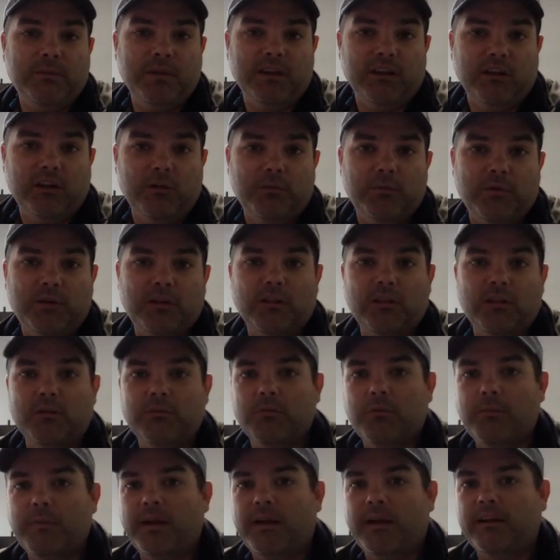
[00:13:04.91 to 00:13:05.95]
doom and
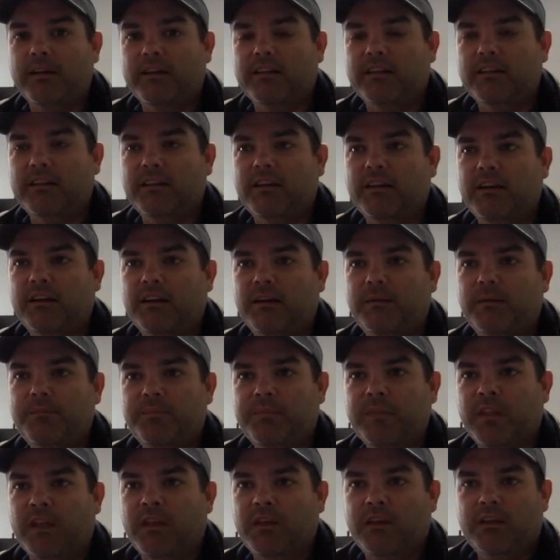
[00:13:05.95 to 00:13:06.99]
gloom about it.
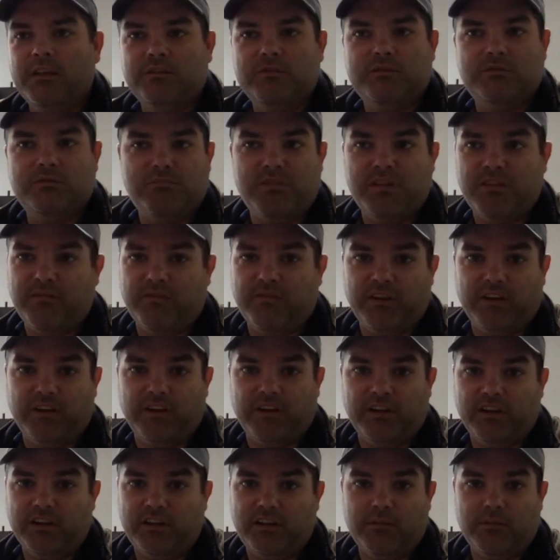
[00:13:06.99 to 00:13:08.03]
Being
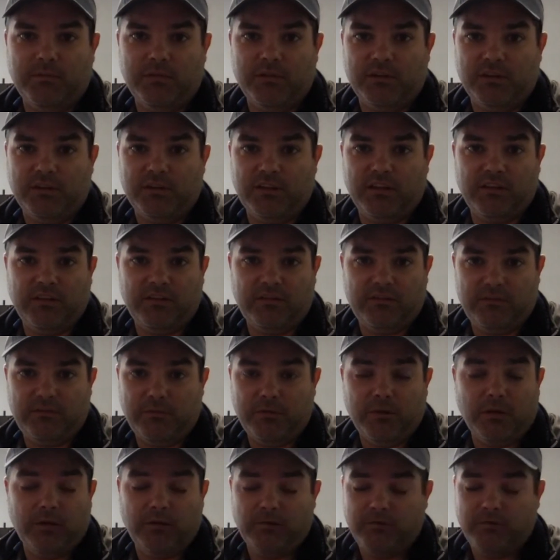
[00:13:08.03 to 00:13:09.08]
very communicative,
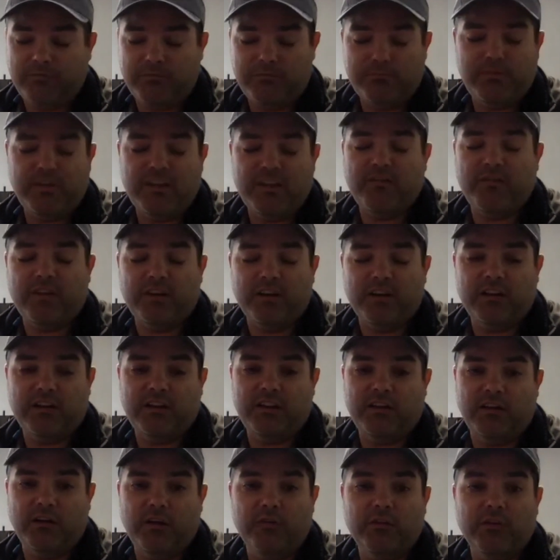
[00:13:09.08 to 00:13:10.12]
being very
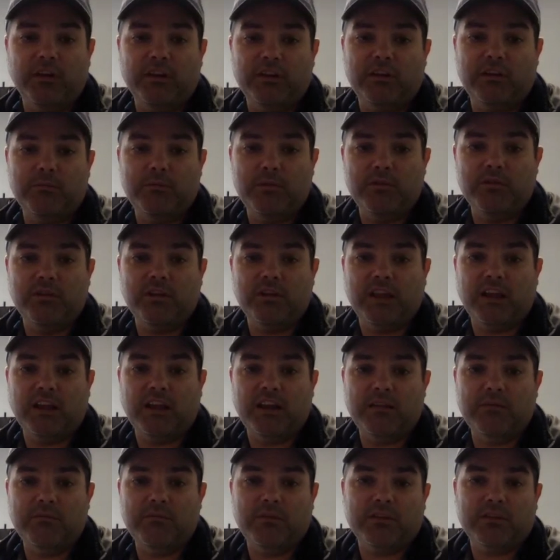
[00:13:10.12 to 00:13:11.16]
overly
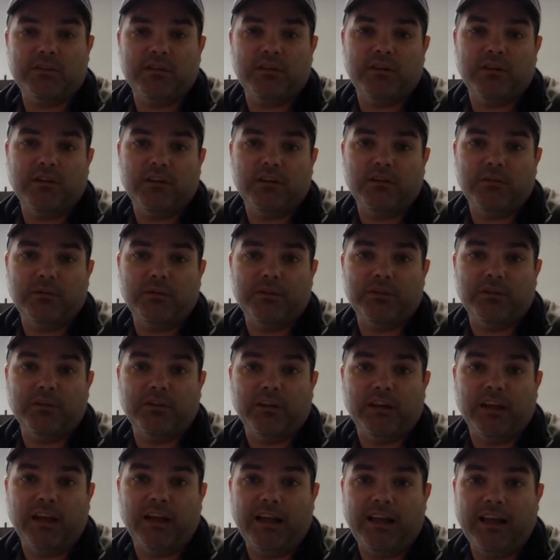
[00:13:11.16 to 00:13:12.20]
communicating with our
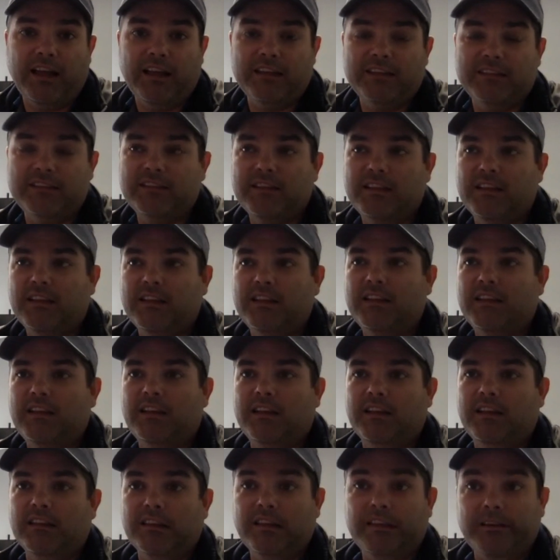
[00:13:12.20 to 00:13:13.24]
guys,
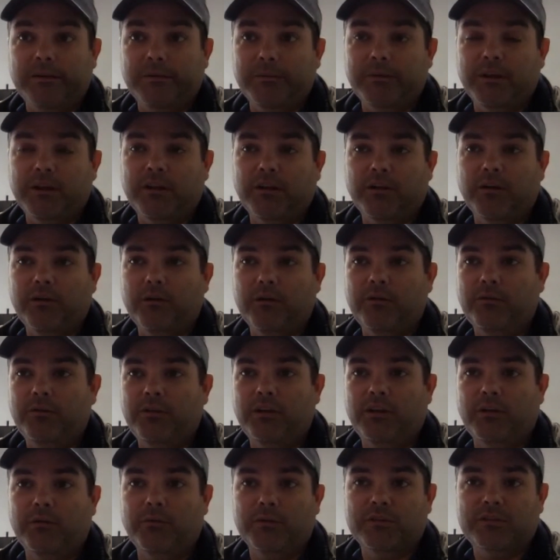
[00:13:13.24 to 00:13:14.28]
and letting them
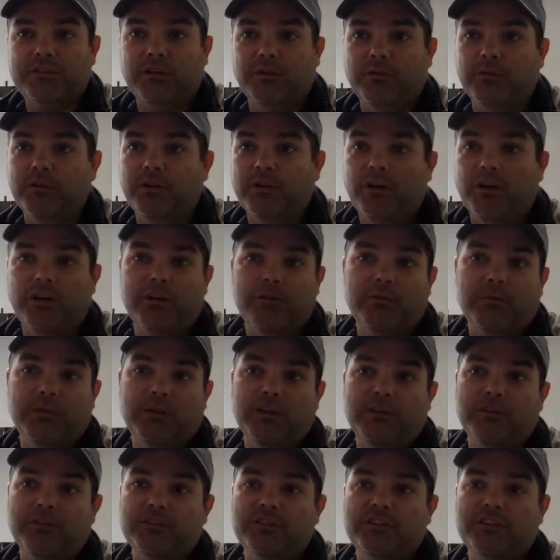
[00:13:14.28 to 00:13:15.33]
know what's going on, and we
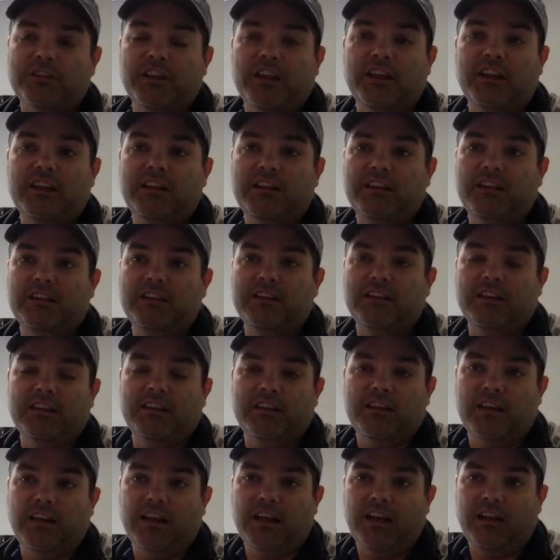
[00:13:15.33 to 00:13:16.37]
understand. And
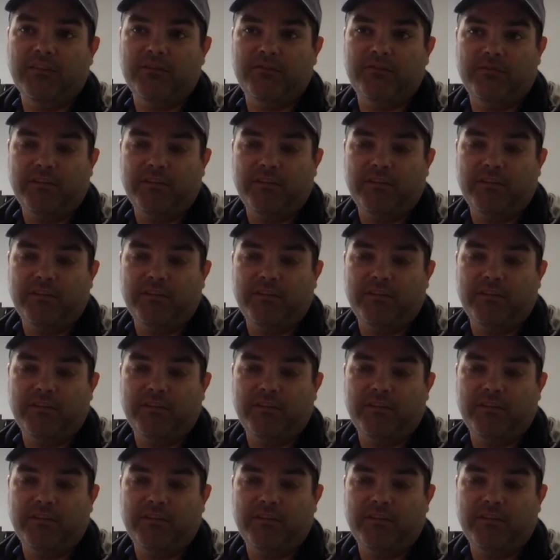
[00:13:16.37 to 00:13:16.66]
I've